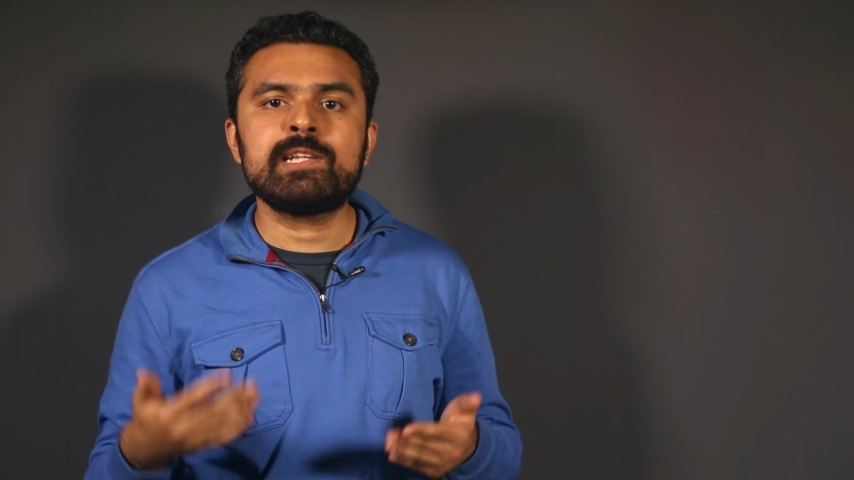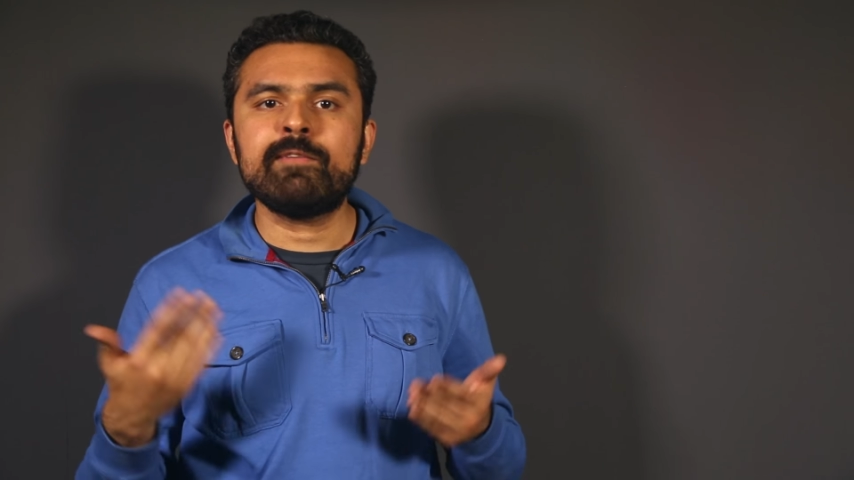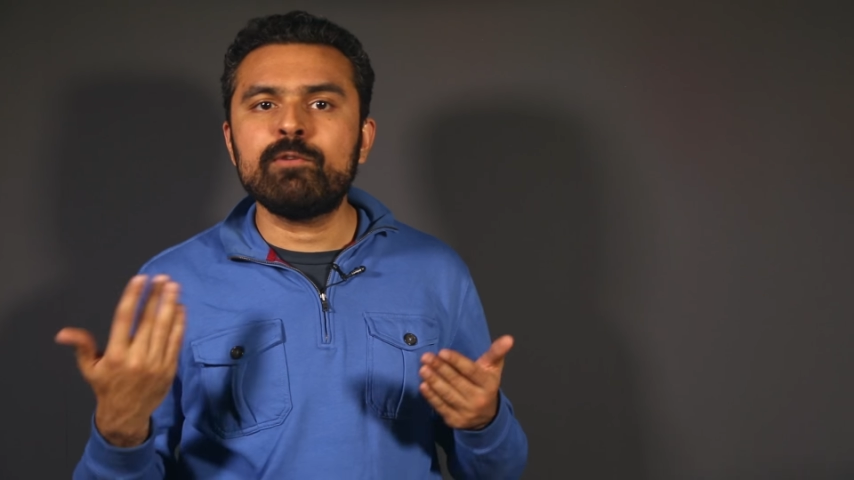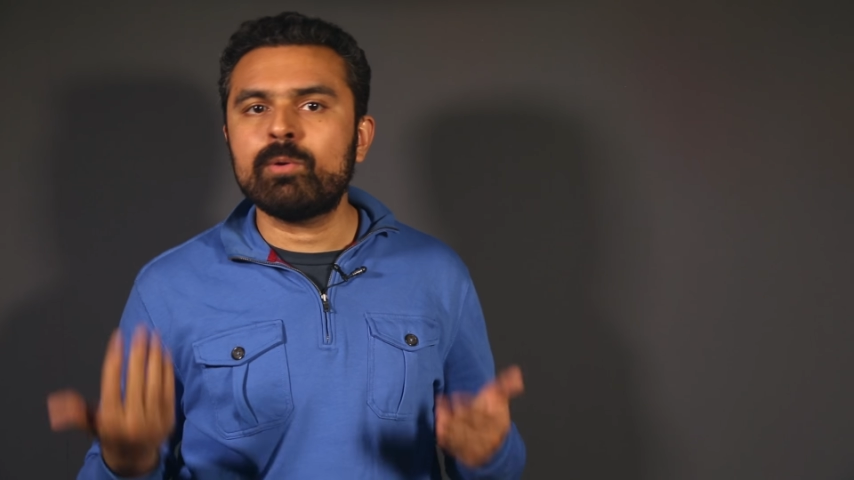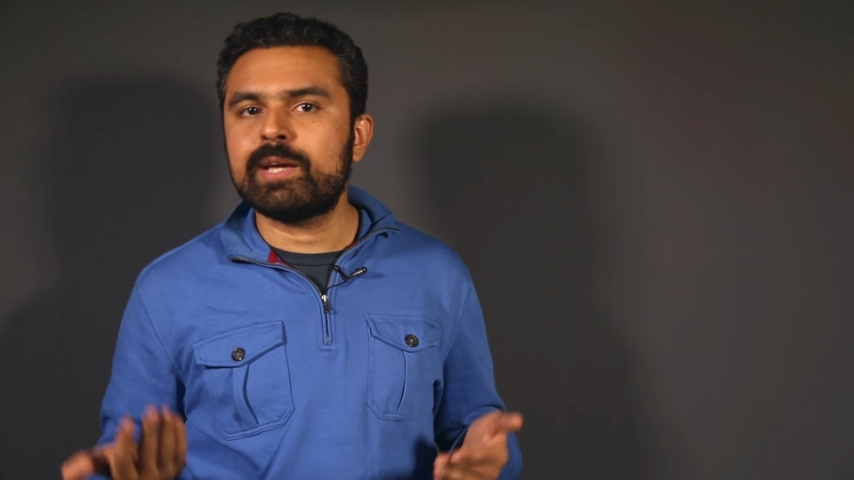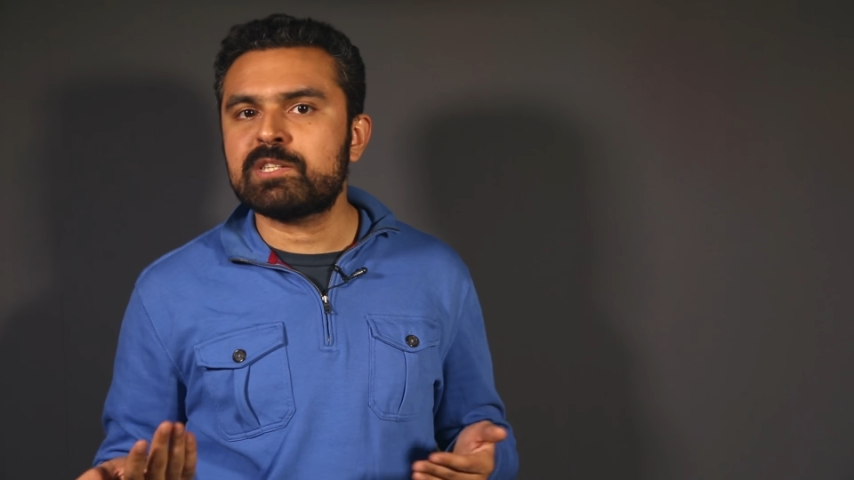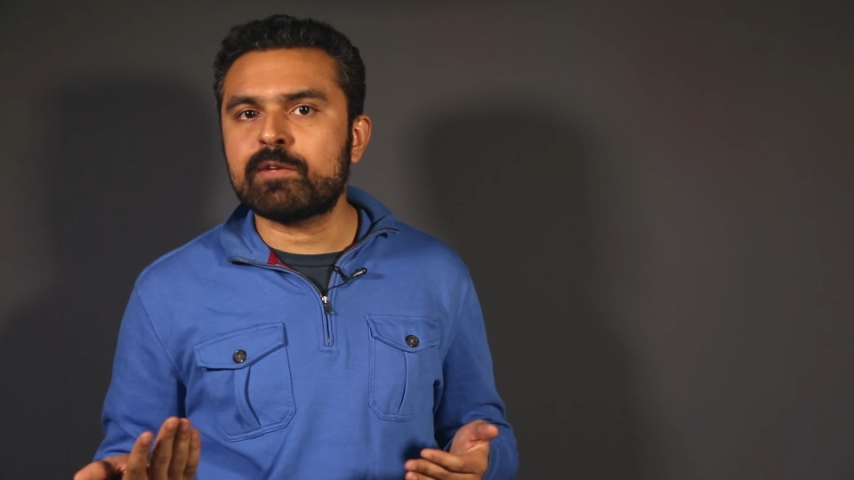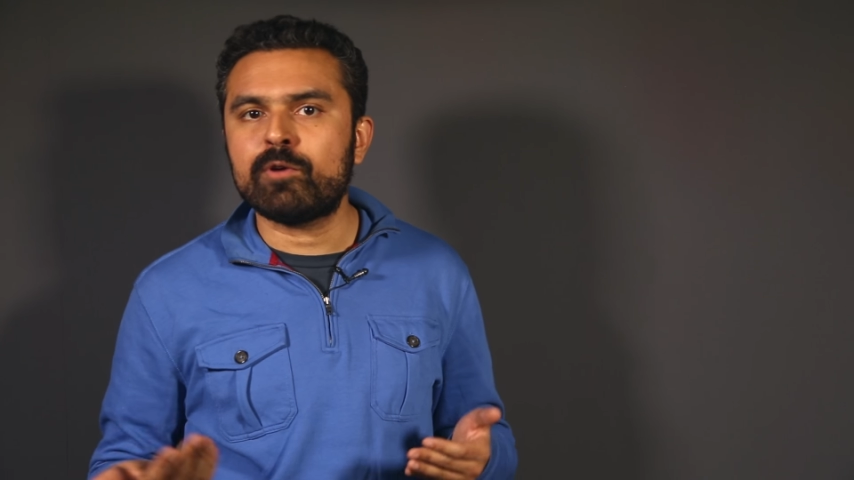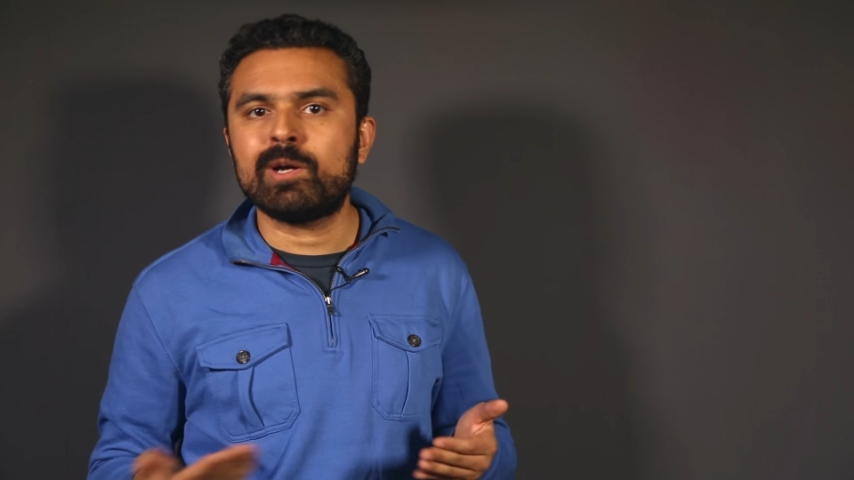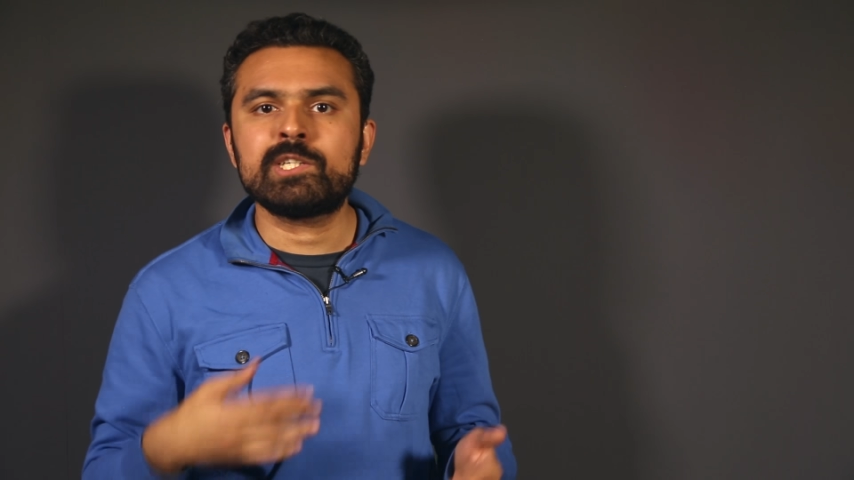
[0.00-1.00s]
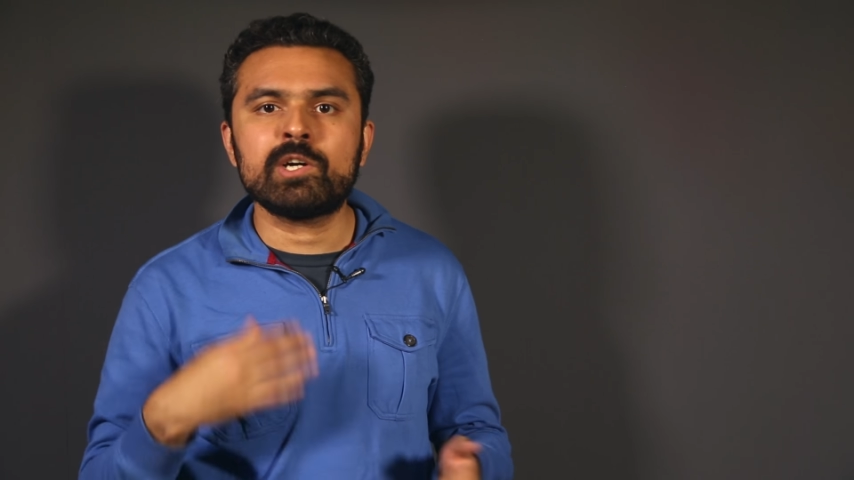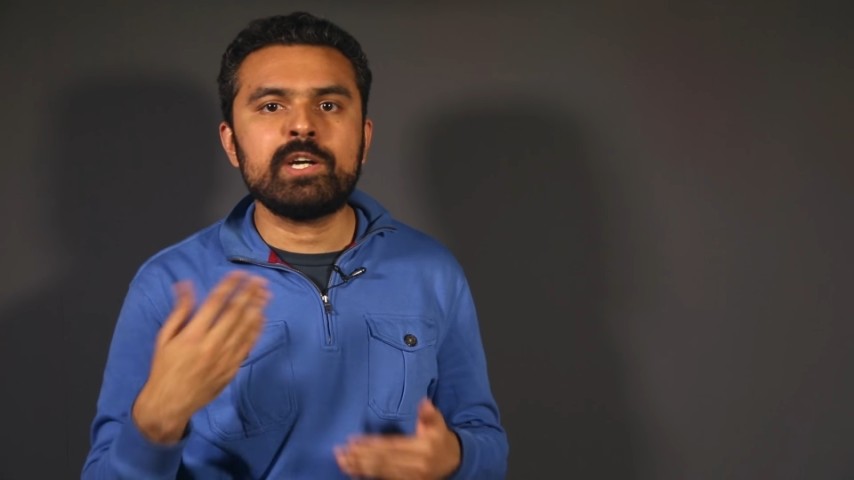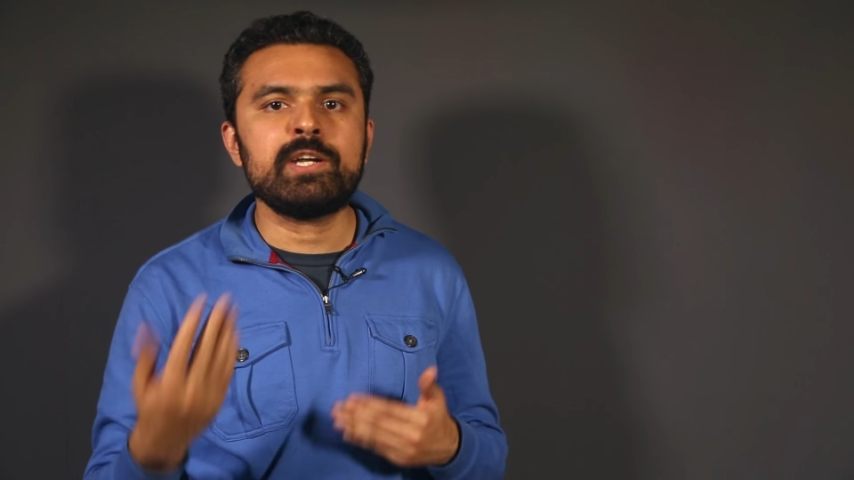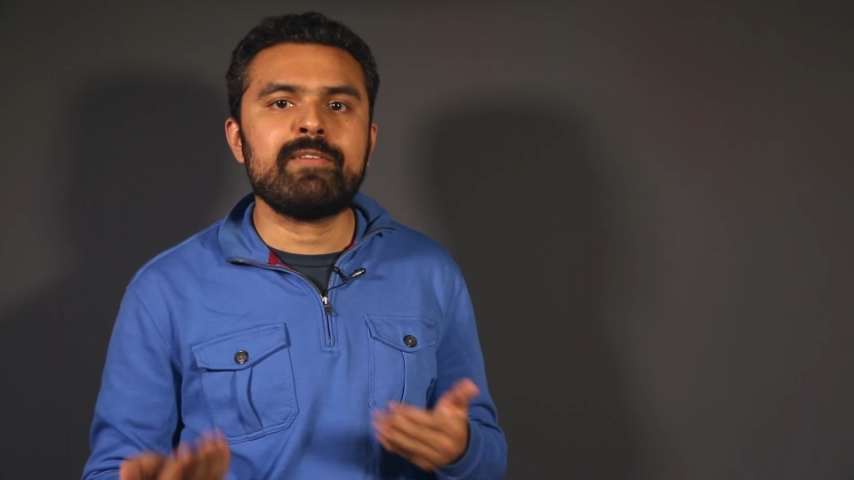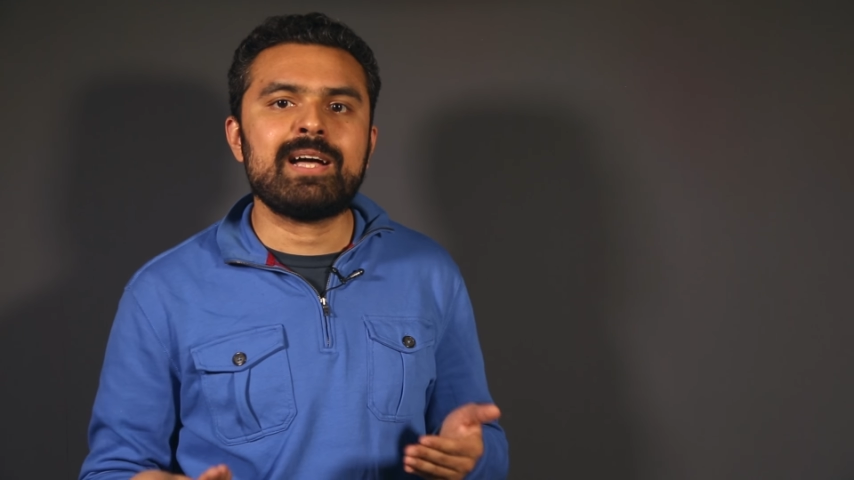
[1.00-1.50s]
leave you guessing for
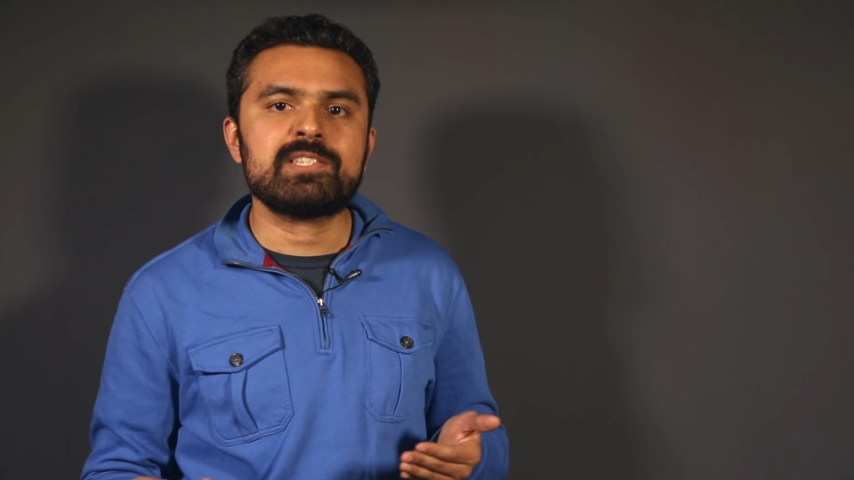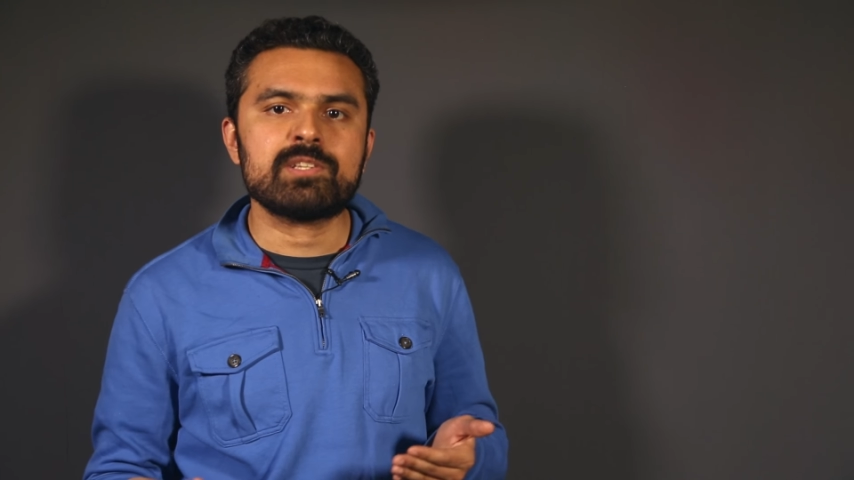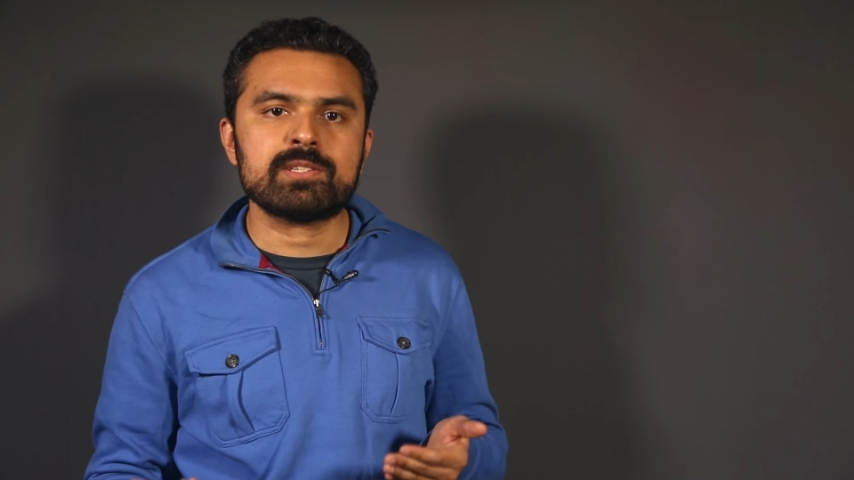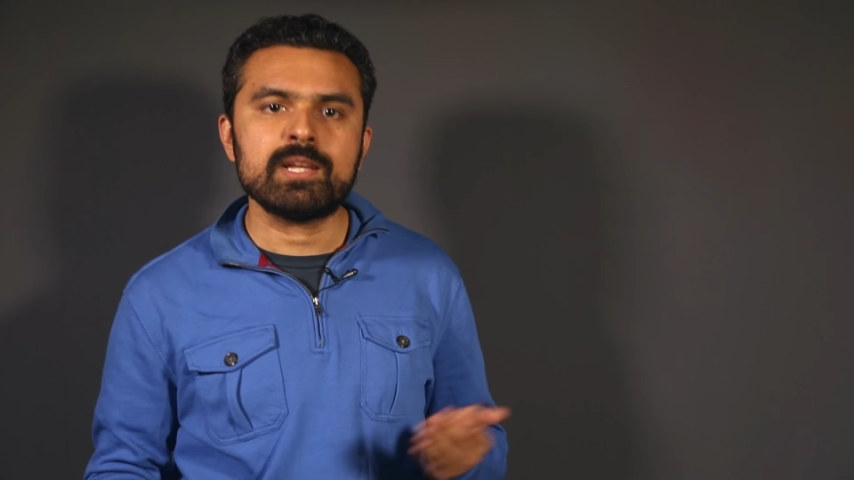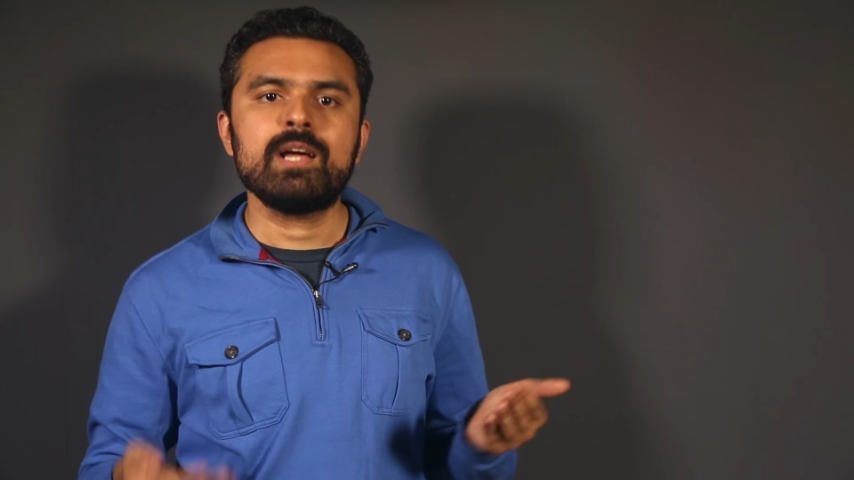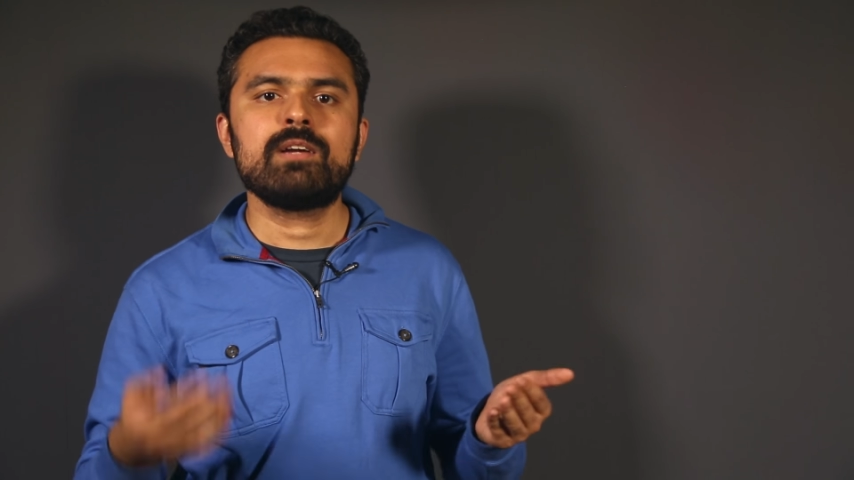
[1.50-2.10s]
alternative answers